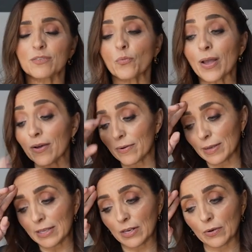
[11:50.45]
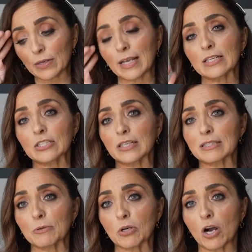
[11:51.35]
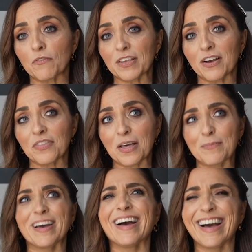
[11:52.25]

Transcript: Well, you know, occasionally I spill coffee on them.